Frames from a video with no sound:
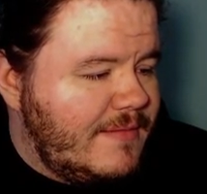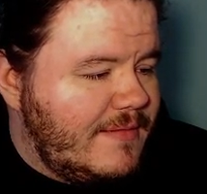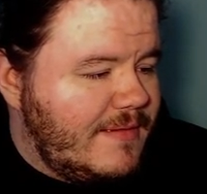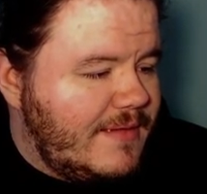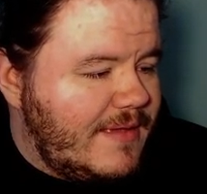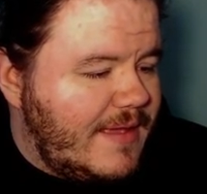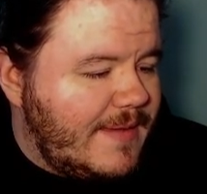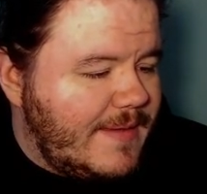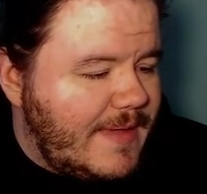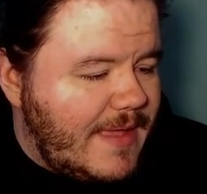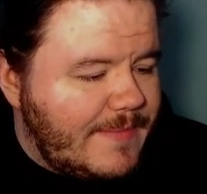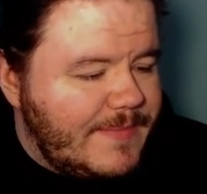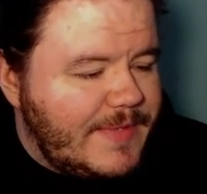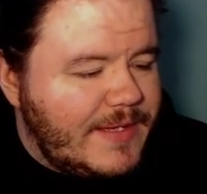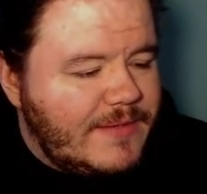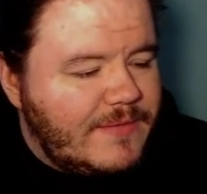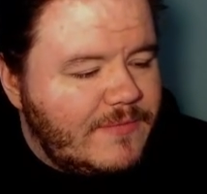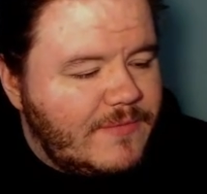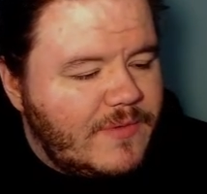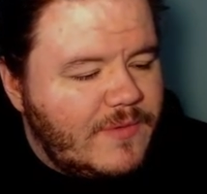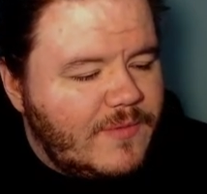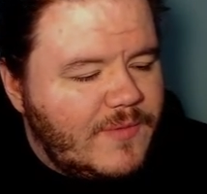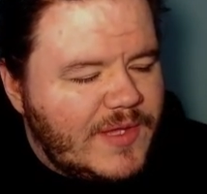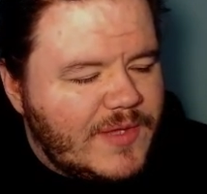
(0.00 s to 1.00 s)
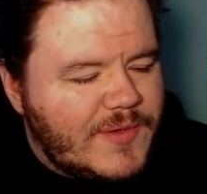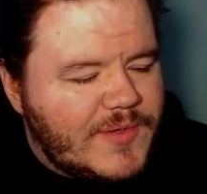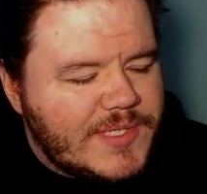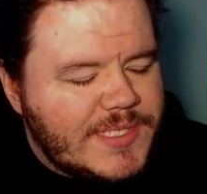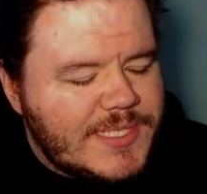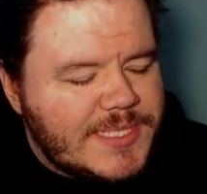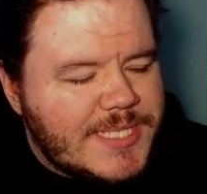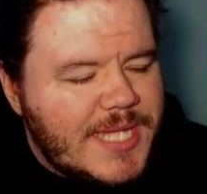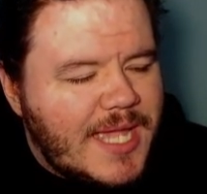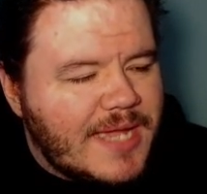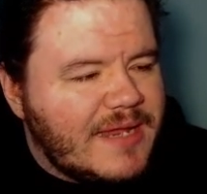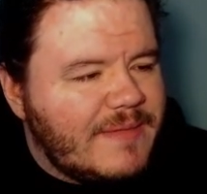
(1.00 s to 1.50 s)
I mean, we couldn't
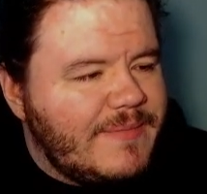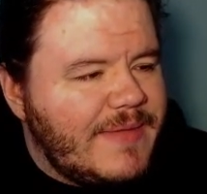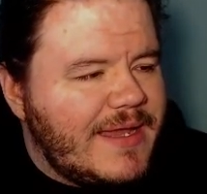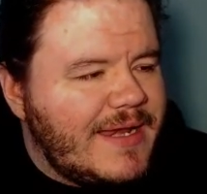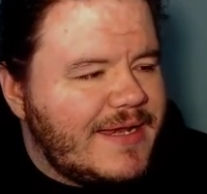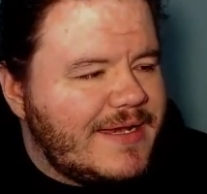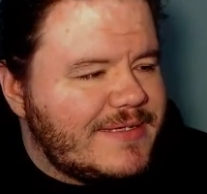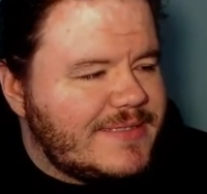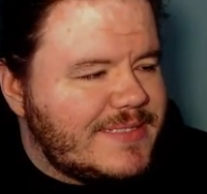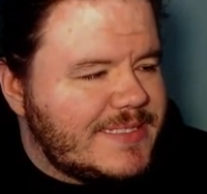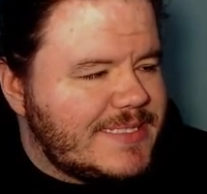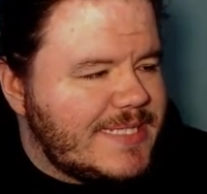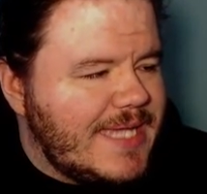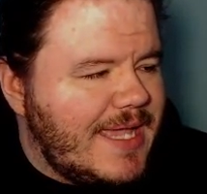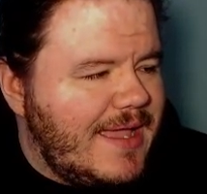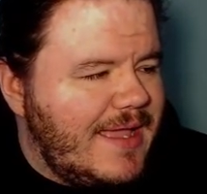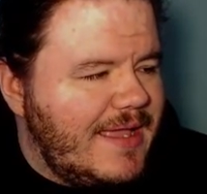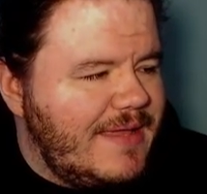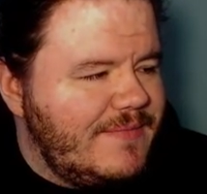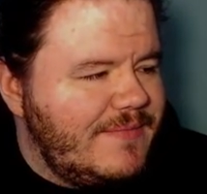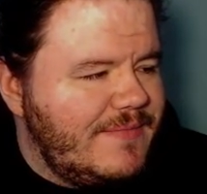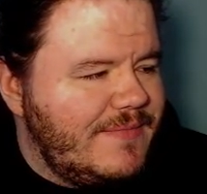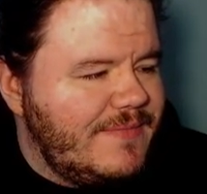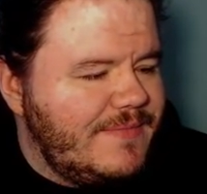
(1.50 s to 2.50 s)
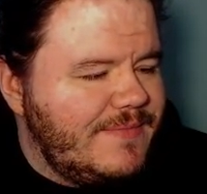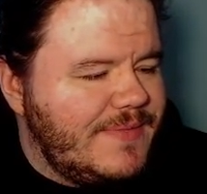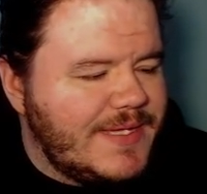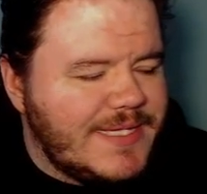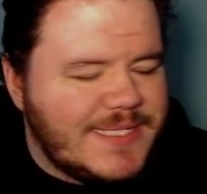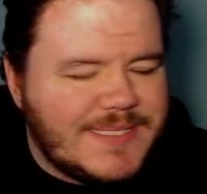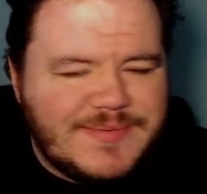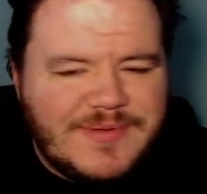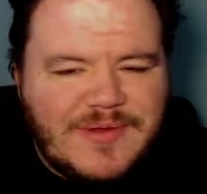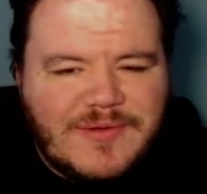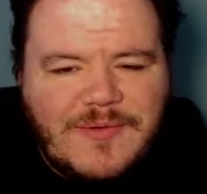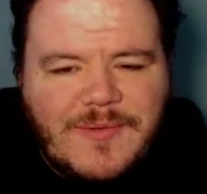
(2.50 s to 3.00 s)
talk about it at the time because
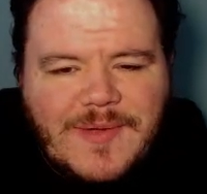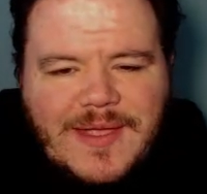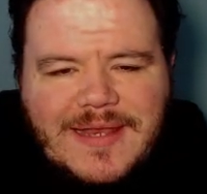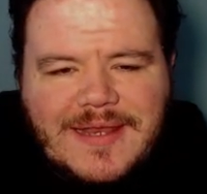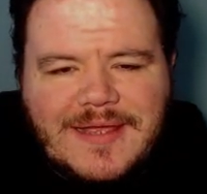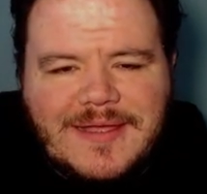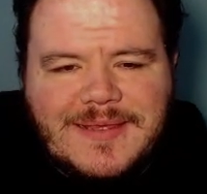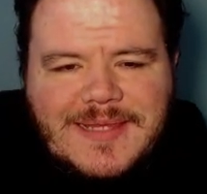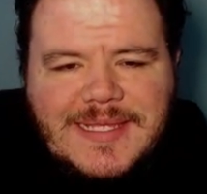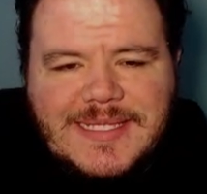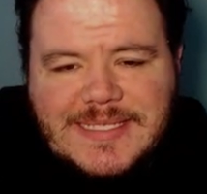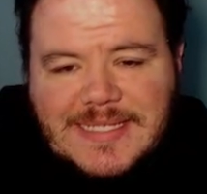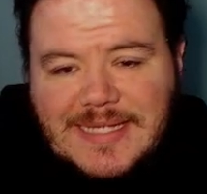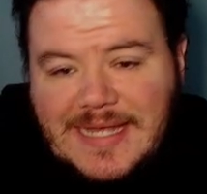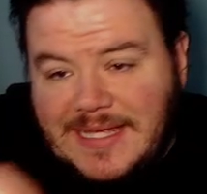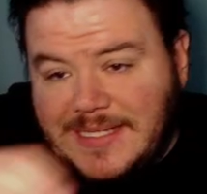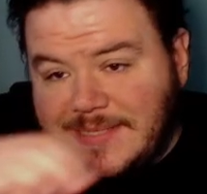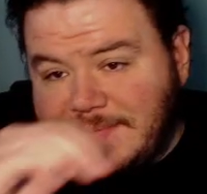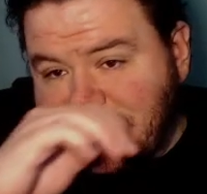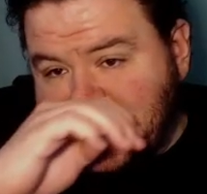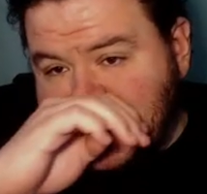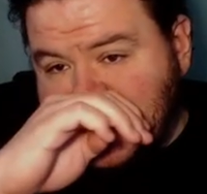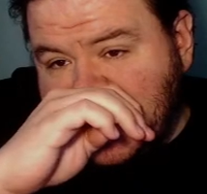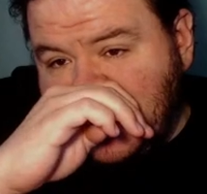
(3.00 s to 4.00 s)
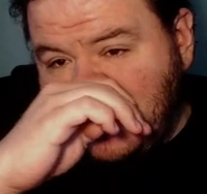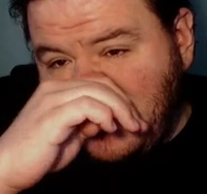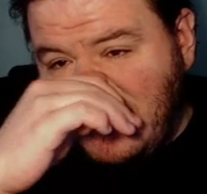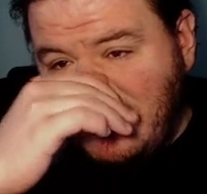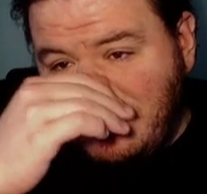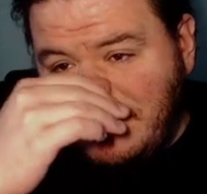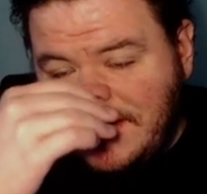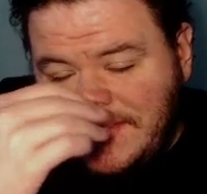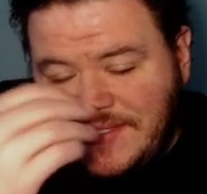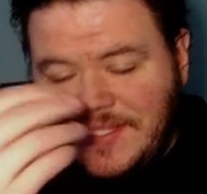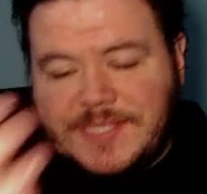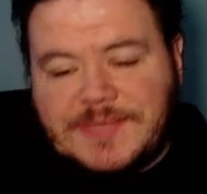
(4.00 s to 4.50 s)
we were waiting on this announcement to go out,
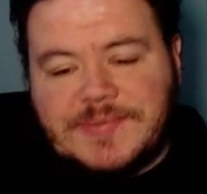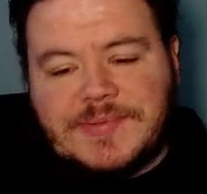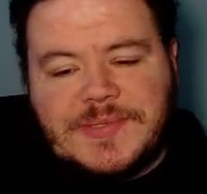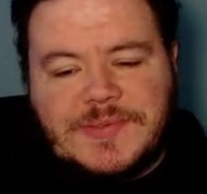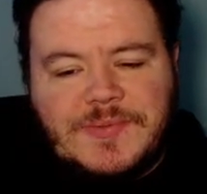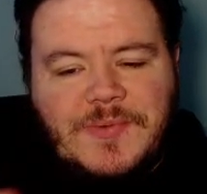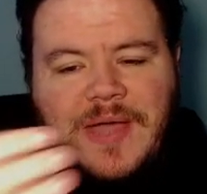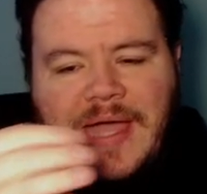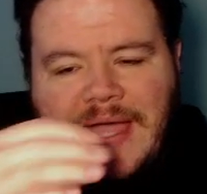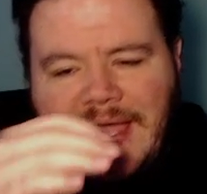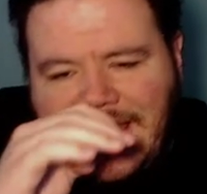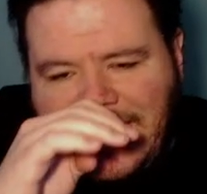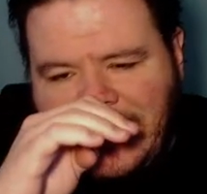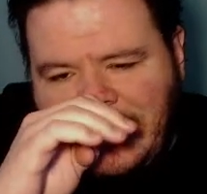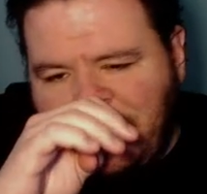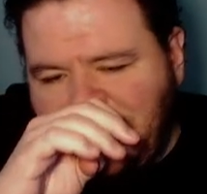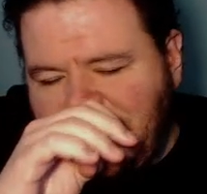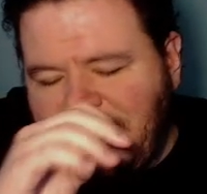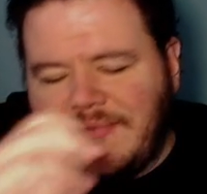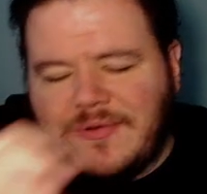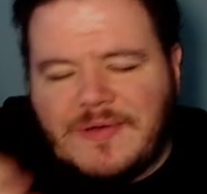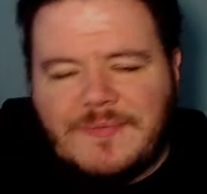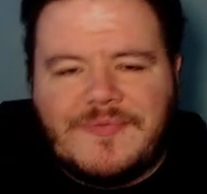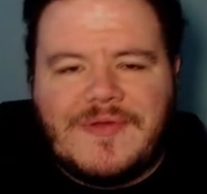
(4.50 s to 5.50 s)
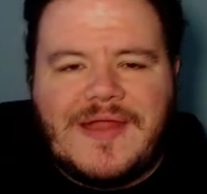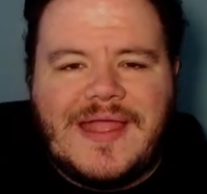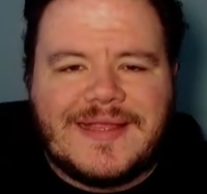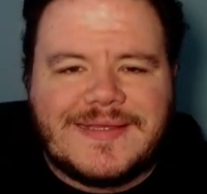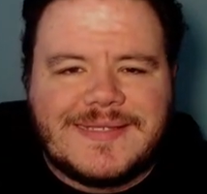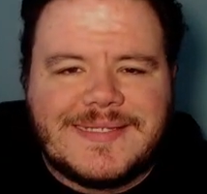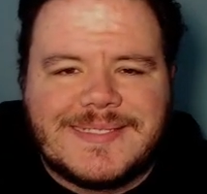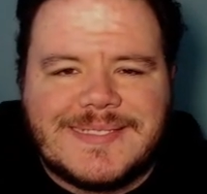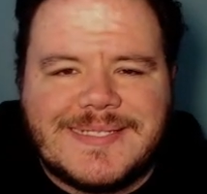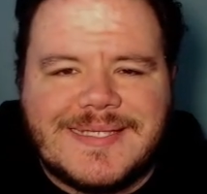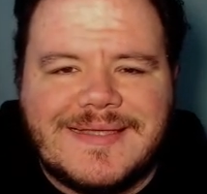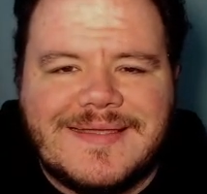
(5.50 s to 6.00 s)
but this was why we were
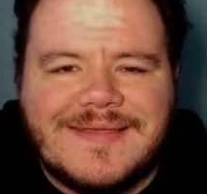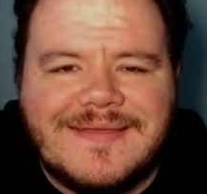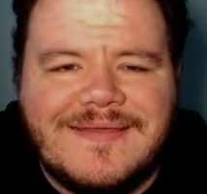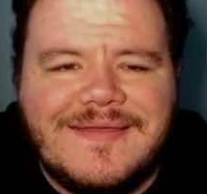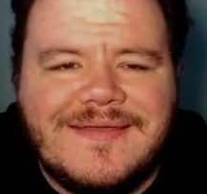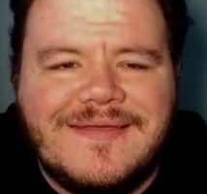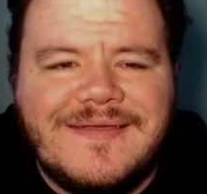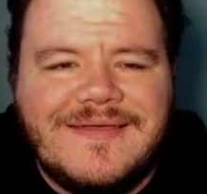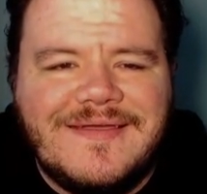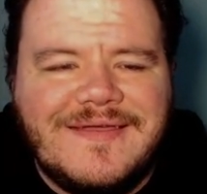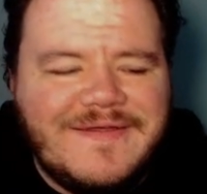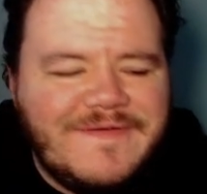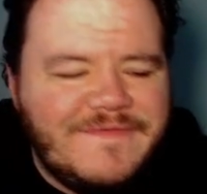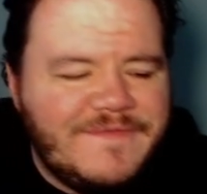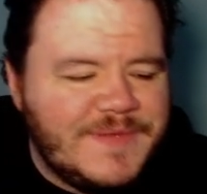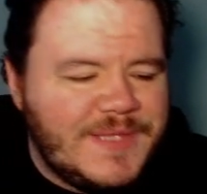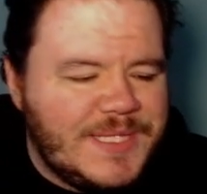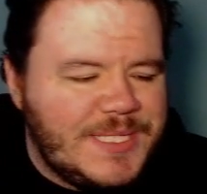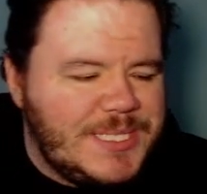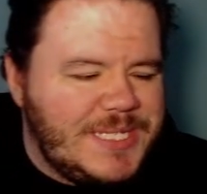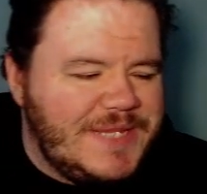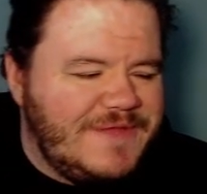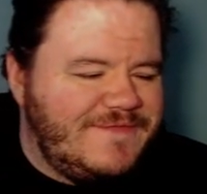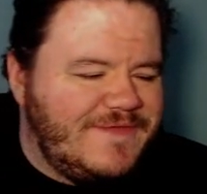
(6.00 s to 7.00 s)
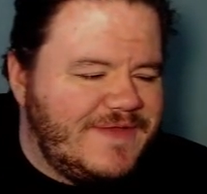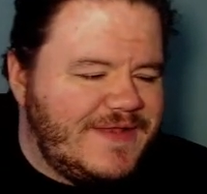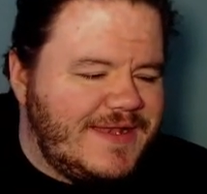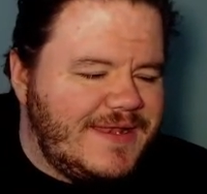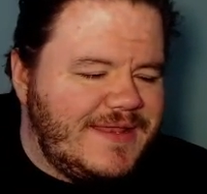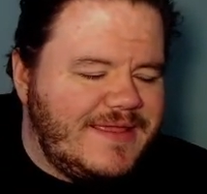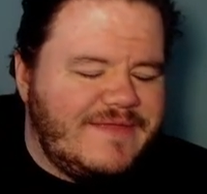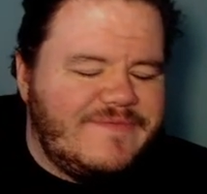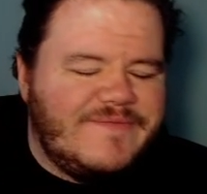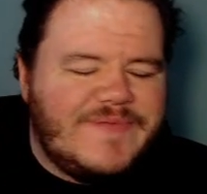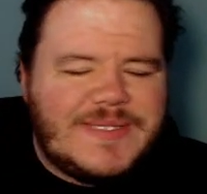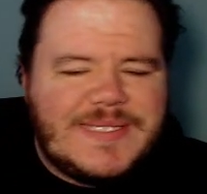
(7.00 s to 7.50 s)
practicing for the Gfinity
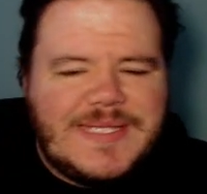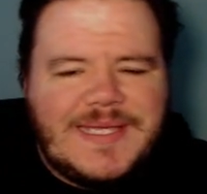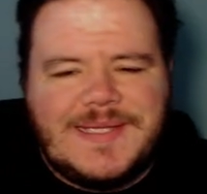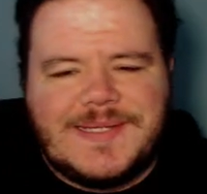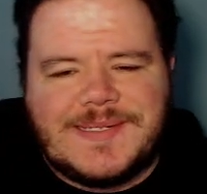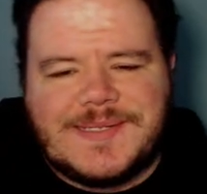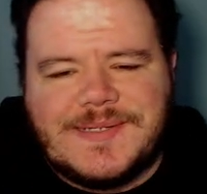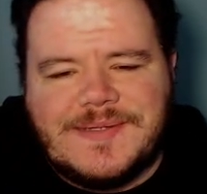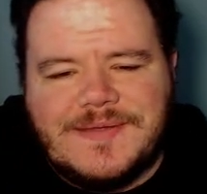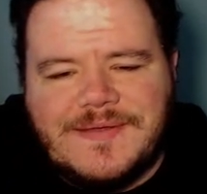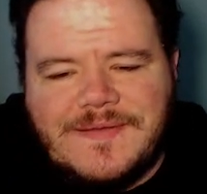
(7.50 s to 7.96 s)
Invitational.